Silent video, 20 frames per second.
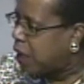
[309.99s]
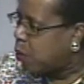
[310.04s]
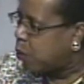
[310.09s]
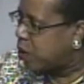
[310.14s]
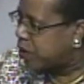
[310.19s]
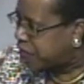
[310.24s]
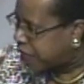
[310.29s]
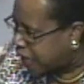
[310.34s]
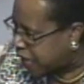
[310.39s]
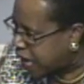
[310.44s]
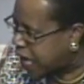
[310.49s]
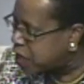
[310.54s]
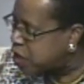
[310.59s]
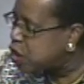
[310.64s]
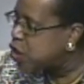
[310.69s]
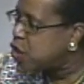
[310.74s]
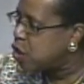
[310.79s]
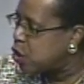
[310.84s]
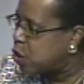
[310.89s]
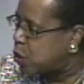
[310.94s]

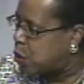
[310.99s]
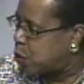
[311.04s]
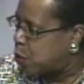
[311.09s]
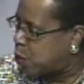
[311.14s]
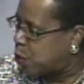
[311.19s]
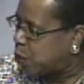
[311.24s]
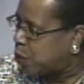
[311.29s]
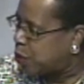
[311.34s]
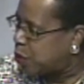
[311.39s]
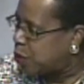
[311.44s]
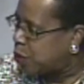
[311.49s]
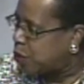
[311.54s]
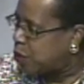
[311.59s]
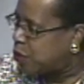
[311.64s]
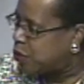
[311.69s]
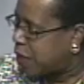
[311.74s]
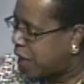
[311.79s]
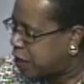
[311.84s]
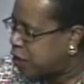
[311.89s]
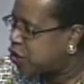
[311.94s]
within you
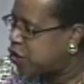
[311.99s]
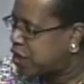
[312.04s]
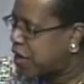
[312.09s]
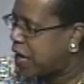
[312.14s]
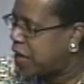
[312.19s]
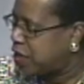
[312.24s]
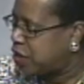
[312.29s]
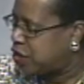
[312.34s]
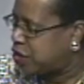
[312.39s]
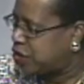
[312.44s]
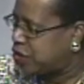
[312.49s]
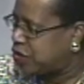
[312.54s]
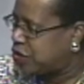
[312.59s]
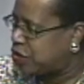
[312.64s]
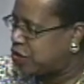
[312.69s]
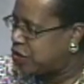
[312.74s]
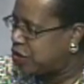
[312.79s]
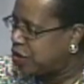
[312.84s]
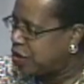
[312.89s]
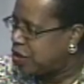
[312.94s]
that
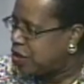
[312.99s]
changes,